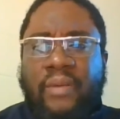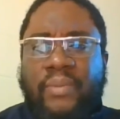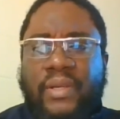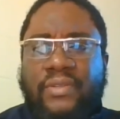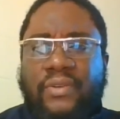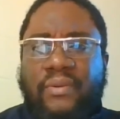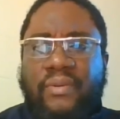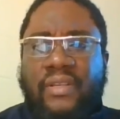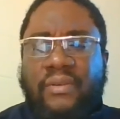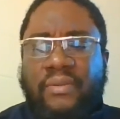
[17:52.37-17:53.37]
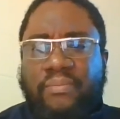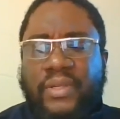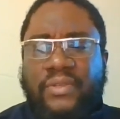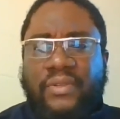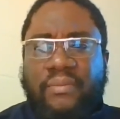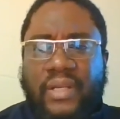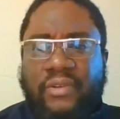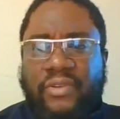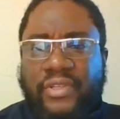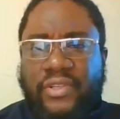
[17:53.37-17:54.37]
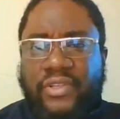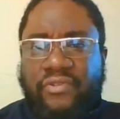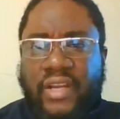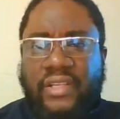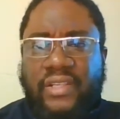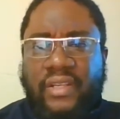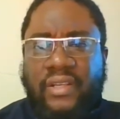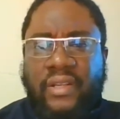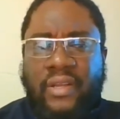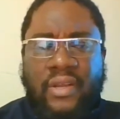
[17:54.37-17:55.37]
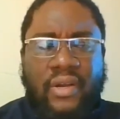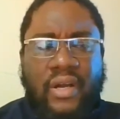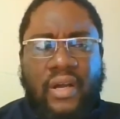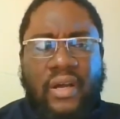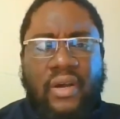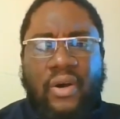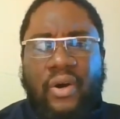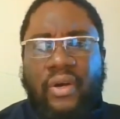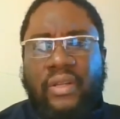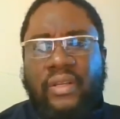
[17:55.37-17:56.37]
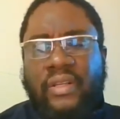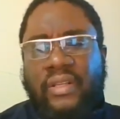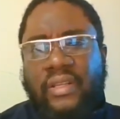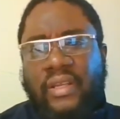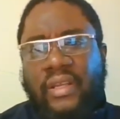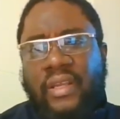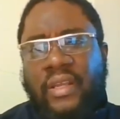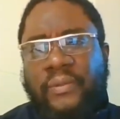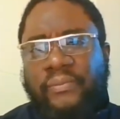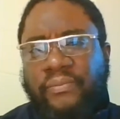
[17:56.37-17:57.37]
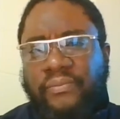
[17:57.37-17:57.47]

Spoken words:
based on my research writing on the